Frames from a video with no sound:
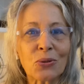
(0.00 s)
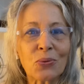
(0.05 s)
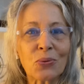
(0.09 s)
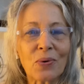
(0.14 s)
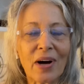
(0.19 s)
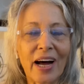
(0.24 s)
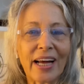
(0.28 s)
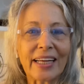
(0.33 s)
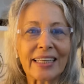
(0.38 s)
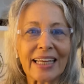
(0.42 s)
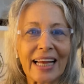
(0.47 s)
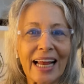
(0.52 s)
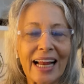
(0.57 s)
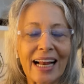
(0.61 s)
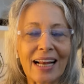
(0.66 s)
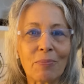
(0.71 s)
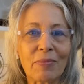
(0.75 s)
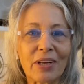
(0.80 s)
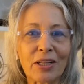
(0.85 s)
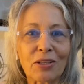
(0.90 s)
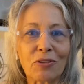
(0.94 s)
why the
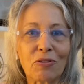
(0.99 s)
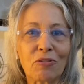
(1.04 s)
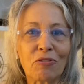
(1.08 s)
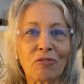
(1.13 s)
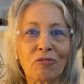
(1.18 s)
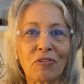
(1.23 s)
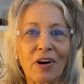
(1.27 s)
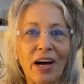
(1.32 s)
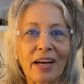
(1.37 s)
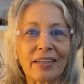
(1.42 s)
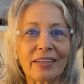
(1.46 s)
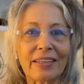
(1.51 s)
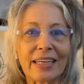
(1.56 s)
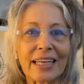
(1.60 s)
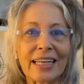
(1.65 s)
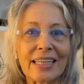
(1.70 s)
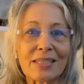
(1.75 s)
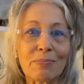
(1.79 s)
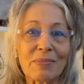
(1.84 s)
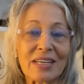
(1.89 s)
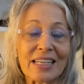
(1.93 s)
element of fire
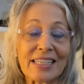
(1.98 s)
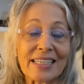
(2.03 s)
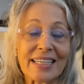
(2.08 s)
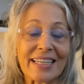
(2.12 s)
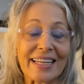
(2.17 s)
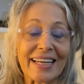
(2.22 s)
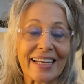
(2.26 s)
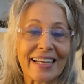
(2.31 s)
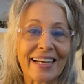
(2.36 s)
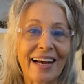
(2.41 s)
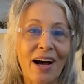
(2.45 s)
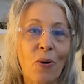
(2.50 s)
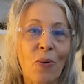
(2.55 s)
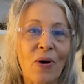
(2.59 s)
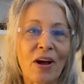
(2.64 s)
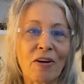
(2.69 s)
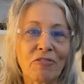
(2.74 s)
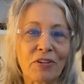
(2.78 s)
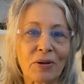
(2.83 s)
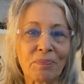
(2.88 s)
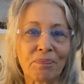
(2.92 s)
is missing.
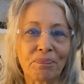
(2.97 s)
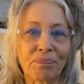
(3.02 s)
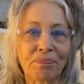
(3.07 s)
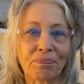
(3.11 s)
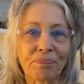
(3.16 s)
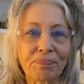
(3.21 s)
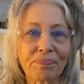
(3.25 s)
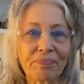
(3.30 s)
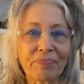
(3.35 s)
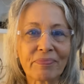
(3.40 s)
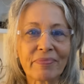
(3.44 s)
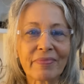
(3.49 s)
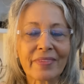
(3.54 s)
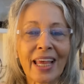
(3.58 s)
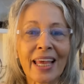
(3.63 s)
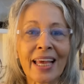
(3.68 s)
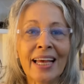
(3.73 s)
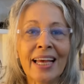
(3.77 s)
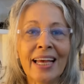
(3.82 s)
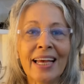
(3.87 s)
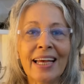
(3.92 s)
However,
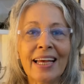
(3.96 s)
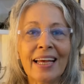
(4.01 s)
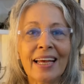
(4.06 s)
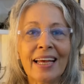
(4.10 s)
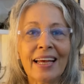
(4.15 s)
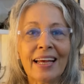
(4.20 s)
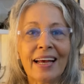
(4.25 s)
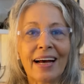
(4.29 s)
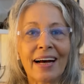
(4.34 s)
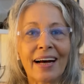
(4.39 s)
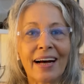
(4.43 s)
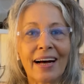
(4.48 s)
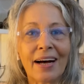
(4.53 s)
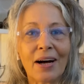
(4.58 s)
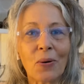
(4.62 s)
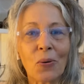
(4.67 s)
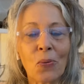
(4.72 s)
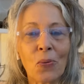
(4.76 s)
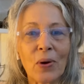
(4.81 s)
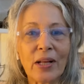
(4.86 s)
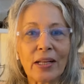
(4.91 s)
uh,
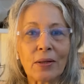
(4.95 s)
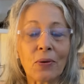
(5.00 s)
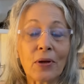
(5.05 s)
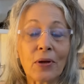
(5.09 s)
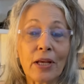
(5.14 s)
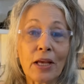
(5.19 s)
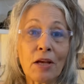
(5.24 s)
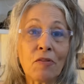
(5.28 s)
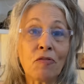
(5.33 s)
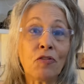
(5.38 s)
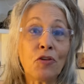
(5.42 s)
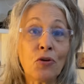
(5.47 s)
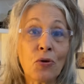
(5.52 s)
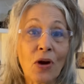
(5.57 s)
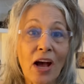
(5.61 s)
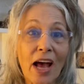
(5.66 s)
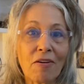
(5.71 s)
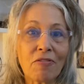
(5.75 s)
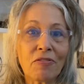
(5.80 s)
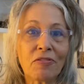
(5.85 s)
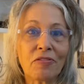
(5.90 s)
when, if you
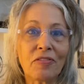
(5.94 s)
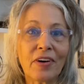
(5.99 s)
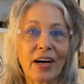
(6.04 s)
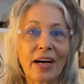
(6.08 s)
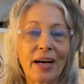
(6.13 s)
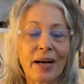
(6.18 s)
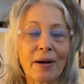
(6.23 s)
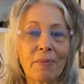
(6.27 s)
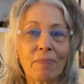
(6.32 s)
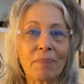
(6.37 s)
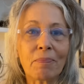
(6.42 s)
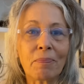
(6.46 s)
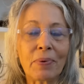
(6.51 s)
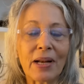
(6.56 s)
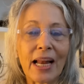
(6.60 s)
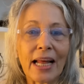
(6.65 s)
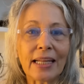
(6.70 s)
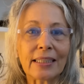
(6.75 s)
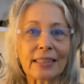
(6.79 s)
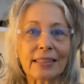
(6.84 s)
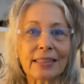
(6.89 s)
have um,
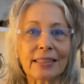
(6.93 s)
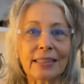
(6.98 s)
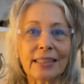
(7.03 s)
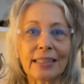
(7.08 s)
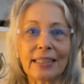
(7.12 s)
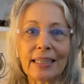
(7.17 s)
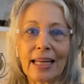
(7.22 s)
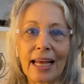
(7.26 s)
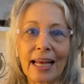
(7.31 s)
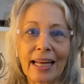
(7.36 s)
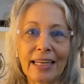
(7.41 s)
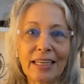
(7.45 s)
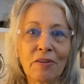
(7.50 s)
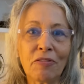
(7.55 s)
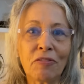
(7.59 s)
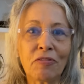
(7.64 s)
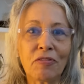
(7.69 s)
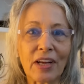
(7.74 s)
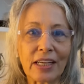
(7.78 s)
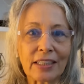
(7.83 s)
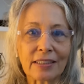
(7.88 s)
planets in any
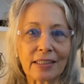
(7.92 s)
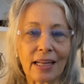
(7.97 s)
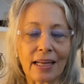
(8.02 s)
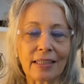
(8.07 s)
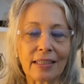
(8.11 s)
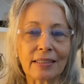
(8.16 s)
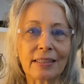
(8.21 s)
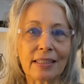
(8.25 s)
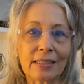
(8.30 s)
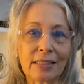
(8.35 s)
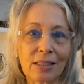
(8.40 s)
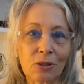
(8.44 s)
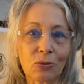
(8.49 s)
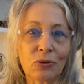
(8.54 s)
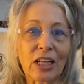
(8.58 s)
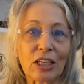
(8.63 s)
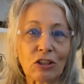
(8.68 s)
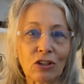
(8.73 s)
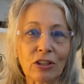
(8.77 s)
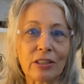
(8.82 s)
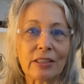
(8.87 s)
fixed signs, this
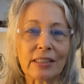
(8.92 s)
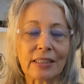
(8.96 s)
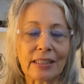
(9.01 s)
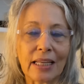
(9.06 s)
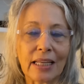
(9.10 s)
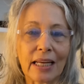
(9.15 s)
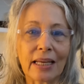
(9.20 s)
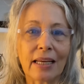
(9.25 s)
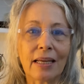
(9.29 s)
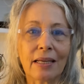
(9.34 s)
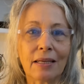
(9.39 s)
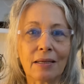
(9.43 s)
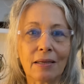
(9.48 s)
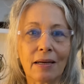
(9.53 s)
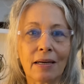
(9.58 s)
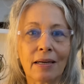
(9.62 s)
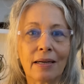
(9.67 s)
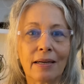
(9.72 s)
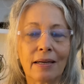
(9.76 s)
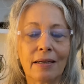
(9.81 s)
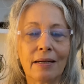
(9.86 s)
lunation is taking
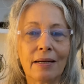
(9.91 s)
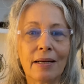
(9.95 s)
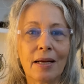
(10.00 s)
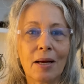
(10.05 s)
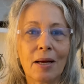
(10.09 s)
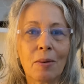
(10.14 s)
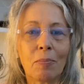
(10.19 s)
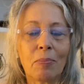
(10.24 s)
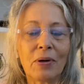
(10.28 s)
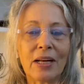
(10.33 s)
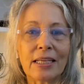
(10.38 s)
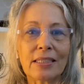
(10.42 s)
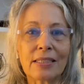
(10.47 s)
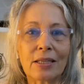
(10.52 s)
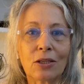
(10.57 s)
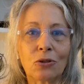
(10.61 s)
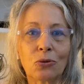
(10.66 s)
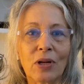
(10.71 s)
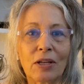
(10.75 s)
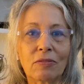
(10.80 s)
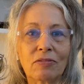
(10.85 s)
uh, place
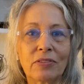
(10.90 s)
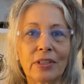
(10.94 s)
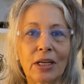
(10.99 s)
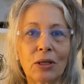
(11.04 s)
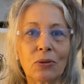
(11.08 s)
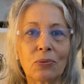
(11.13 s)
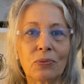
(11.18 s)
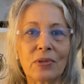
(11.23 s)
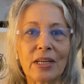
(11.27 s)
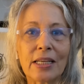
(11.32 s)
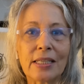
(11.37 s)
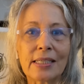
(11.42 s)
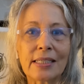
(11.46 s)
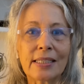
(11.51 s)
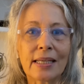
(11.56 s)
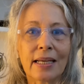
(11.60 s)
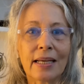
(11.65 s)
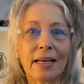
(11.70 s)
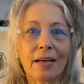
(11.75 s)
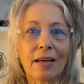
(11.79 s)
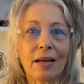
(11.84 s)
at 12 degrees,
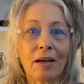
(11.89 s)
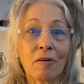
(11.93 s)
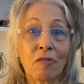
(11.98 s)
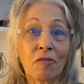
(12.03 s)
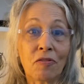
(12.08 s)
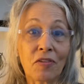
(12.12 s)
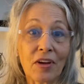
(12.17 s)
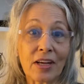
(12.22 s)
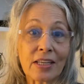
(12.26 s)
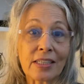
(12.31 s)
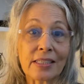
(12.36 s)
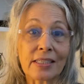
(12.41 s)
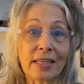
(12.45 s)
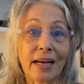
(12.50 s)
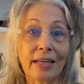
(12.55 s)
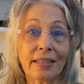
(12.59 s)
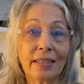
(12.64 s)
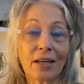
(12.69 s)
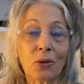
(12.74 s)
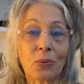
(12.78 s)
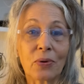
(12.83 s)
a fixed
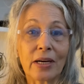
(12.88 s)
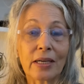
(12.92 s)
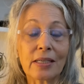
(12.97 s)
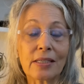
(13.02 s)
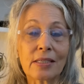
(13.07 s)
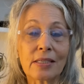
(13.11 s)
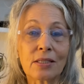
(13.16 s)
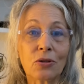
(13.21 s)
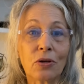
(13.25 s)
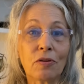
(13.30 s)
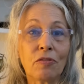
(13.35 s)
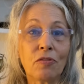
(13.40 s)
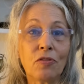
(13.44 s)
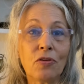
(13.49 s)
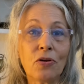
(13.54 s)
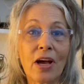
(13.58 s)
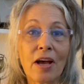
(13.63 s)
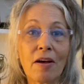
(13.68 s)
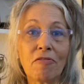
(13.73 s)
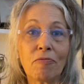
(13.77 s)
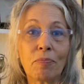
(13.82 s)
sign Aquarius. So if you
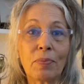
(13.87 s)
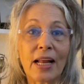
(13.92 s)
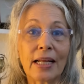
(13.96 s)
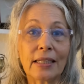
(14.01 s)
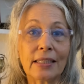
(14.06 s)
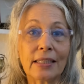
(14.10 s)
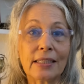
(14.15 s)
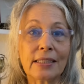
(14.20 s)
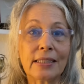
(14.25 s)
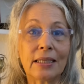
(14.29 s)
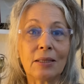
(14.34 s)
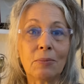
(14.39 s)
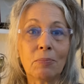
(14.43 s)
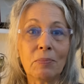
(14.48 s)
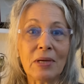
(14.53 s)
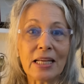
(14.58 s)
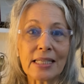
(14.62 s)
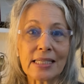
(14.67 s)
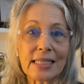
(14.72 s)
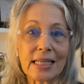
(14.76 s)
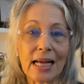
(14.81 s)
have planets in
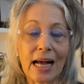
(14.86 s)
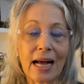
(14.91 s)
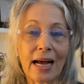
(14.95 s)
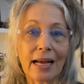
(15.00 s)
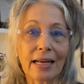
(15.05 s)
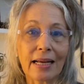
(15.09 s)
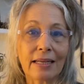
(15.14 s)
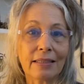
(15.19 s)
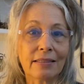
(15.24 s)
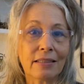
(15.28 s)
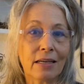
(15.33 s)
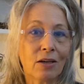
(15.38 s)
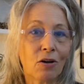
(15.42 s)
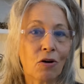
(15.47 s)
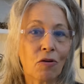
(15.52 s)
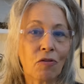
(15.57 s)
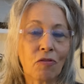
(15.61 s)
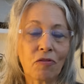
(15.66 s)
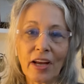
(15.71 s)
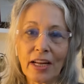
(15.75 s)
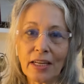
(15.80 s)
mid sign
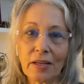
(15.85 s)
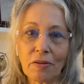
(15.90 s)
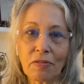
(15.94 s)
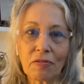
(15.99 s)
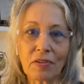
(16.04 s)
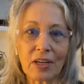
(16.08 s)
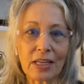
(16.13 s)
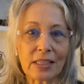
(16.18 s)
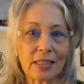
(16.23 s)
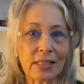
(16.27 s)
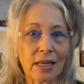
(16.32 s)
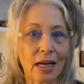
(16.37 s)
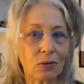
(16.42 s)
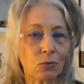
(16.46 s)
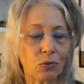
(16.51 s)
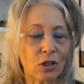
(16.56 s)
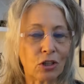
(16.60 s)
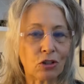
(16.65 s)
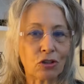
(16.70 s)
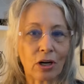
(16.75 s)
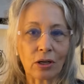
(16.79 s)
of any fixed sign,
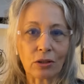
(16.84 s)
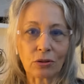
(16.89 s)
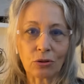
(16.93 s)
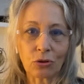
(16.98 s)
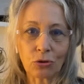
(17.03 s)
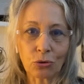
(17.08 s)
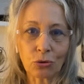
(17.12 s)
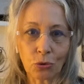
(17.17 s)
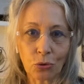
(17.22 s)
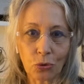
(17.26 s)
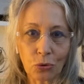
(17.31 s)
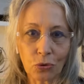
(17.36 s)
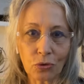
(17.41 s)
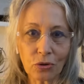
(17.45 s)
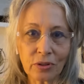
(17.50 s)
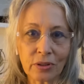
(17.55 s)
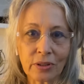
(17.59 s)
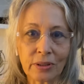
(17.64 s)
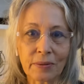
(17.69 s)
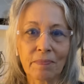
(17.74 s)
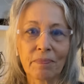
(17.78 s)
which are
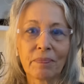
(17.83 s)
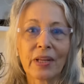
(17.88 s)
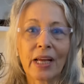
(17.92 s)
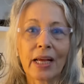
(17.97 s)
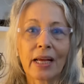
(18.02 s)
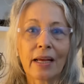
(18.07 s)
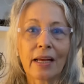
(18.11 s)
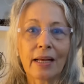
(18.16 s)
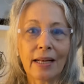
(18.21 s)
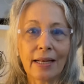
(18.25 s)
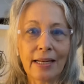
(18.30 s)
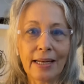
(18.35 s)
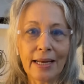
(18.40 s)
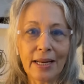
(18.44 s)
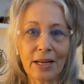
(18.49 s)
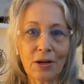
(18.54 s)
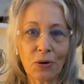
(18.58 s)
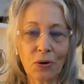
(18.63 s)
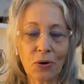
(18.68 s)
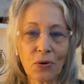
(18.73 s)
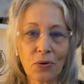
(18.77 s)
Taurus,
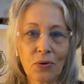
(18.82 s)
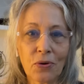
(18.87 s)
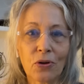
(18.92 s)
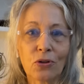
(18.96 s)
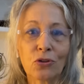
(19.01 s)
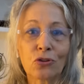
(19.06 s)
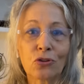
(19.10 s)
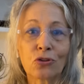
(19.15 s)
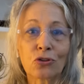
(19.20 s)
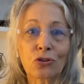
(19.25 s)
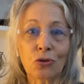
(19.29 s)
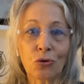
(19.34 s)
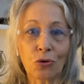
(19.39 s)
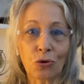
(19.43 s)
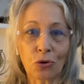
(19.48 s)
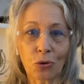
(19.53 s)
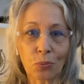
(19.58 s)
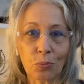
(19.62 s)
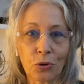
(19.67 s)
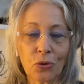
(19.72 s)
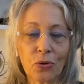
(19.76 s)
Leo,
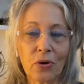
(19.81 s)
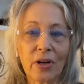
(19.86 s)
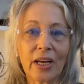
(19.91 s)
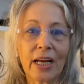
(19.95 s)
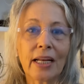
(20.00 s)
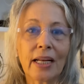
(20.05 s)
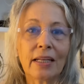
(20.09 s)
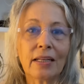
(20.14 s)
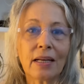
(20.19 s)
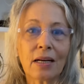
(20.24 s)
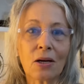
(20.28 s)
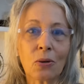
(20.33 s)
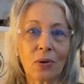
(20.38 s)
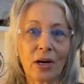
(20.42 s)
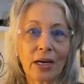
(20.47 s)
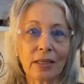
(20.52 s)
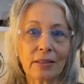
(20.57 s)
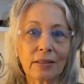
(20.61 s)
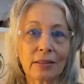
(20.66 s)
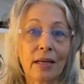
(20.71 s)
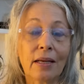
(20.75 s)
Scorpio, and
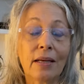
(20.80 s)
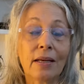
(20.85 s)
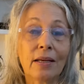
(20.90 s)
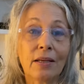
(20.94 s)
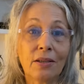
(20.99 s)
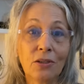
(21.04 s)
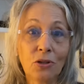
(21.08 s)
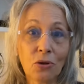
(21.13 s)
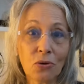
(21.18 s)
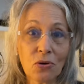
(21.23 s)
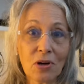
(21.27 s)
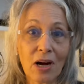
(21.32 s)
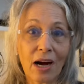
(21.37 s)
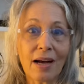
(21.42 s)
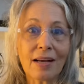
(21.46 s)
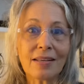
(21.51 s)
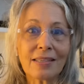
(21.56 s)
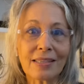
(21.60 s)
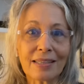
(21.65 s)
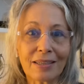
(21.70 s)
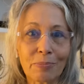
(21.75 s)
Aquarius, you
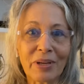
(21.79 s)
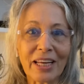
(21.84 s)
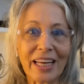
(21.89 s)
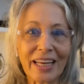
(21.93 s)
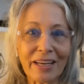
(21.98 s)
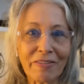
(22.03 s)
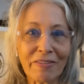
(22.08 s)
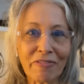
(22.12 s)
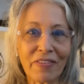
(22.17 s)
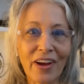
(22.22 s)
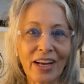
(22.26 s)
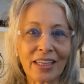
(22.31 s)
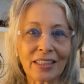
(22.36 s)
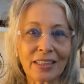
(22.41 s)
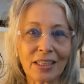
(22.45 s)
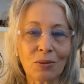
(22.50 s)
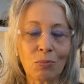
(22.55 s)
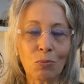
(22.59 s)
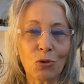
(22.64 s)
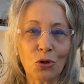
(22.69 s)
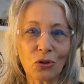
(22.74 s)
guys are being
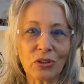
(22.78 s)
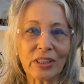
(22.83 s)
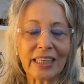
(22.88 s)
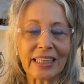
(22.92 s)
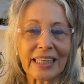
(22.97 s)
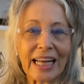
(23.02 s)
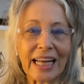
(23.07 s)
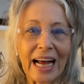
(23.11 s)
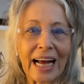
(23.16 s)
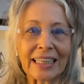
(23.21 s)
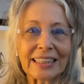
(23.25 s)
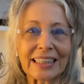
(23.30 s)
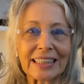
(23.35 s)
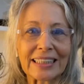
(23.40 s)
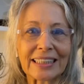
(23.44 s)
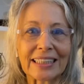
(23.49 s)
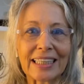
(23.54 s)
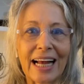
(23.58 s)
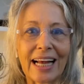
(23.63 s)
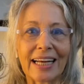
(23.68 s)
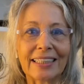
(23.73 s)
affected more than other
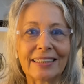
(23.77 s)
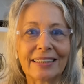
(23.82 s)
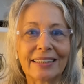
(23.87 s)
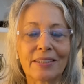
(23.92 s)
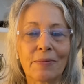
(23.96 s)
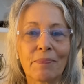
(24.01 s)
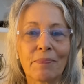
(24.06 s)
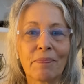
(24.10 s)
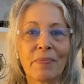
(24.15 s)
signs.